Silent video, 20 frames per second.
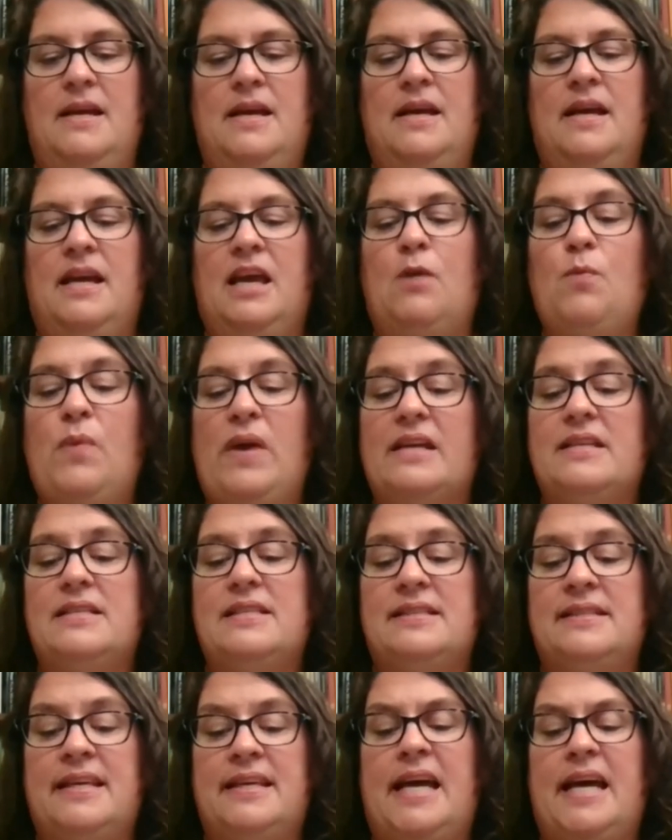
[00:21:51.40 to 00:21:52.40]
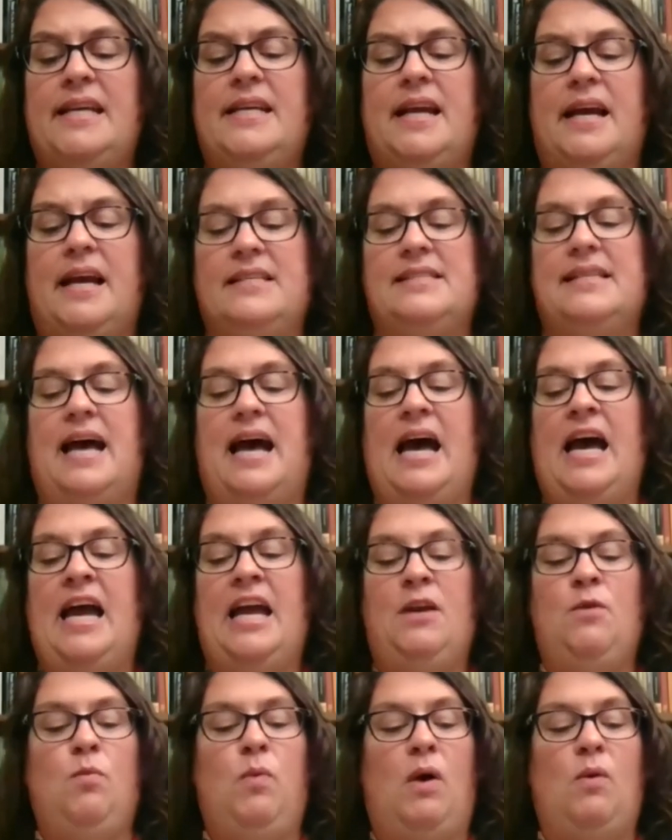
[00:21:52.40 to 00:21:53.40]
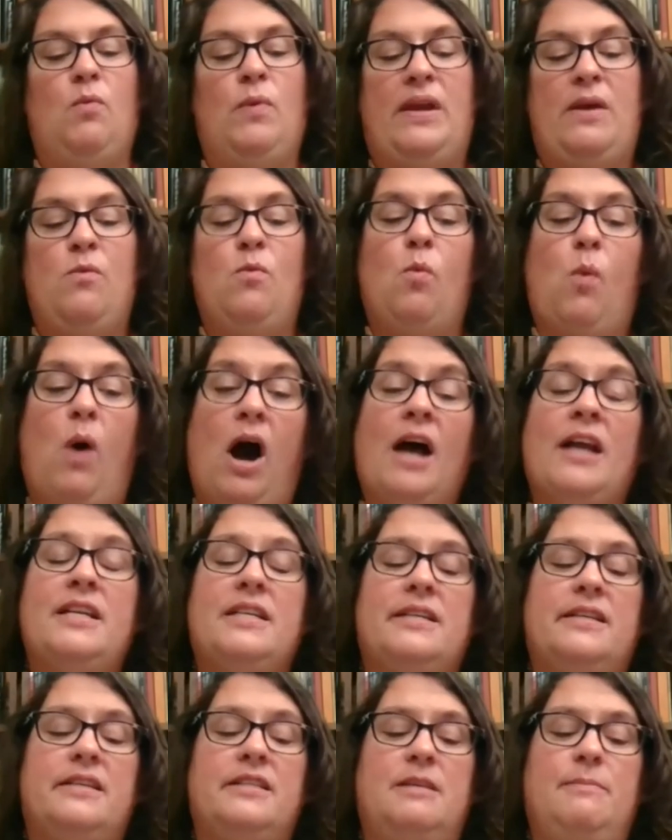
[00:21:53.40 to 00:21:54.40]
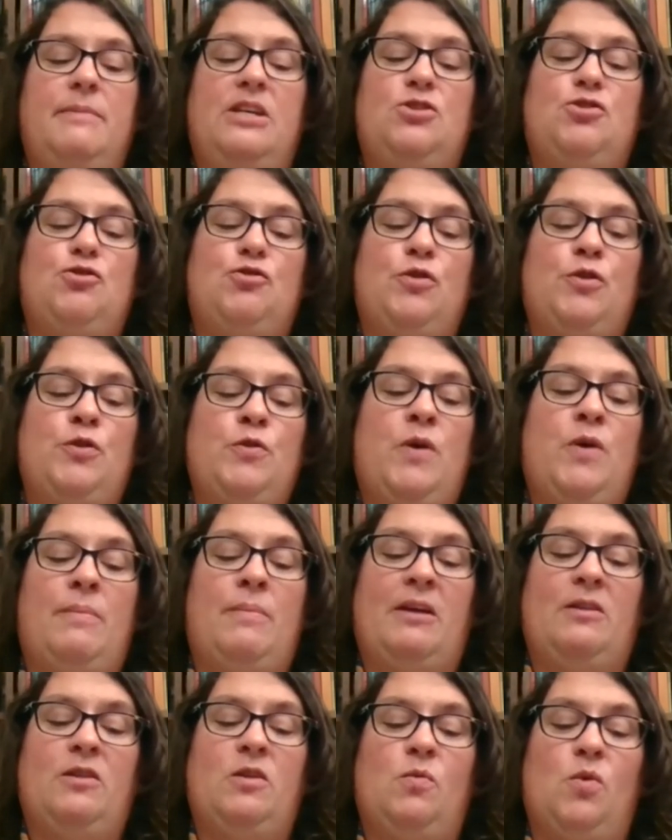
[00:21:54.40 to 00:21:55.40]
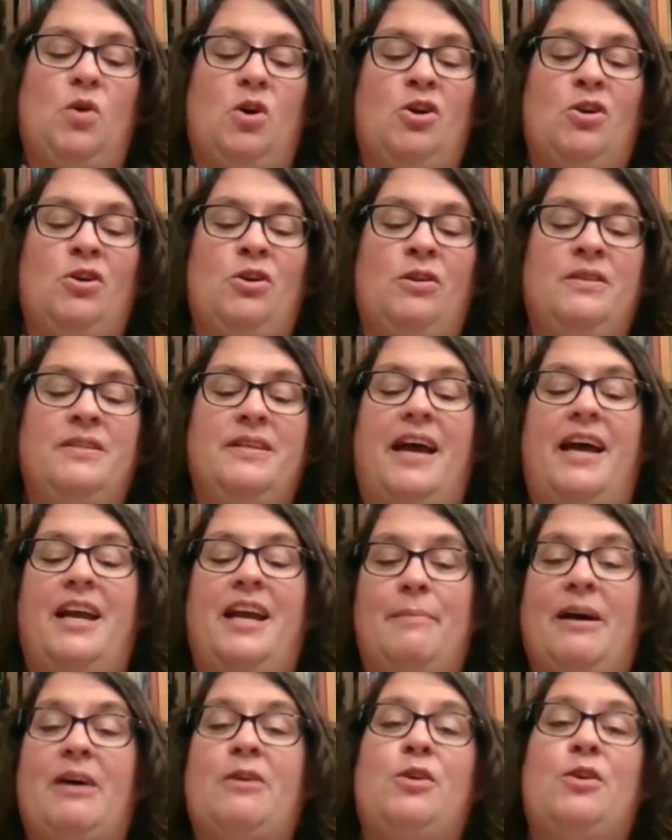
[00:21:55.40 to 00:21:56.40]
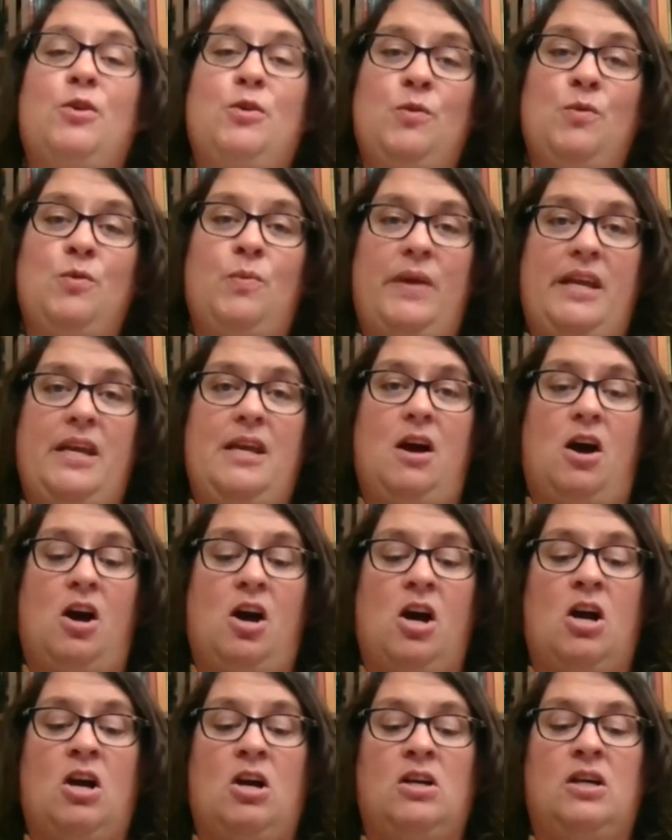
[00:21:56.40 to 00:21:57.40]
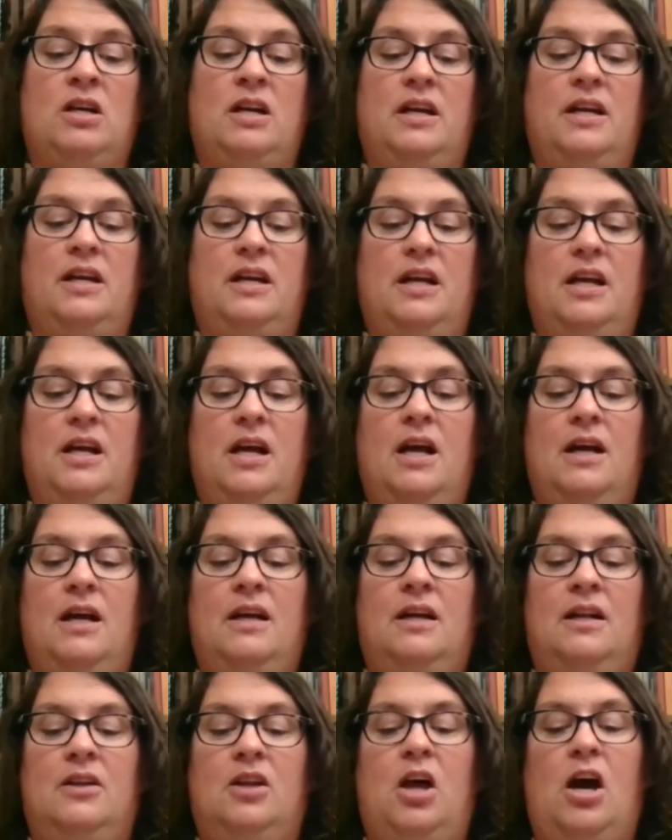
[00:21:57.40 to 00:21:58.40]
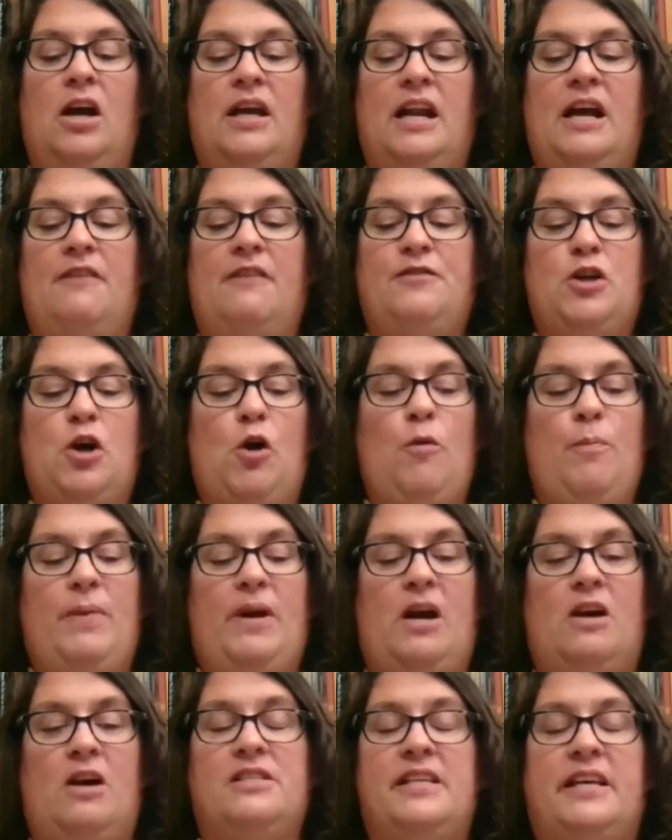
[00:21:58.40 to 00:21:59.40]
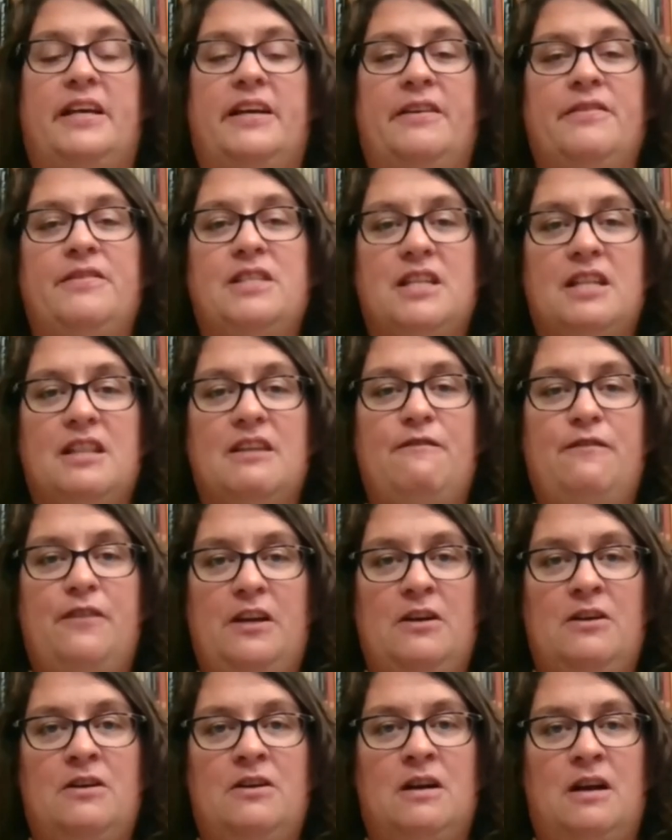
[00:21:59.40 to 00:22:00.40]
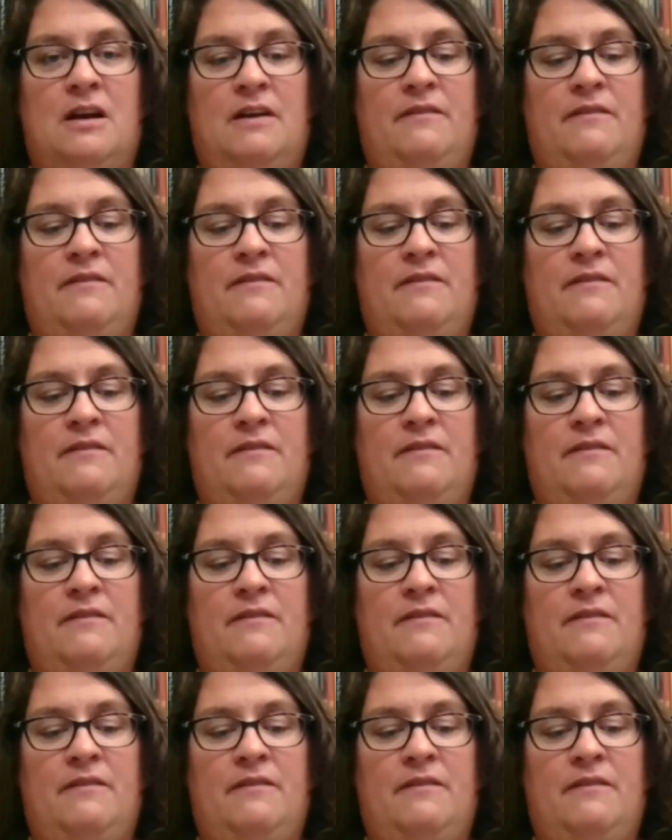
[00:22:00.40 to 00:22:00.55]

Can we set aside what we want to be true about the world and about who we are long enough to open ourselves to the fear of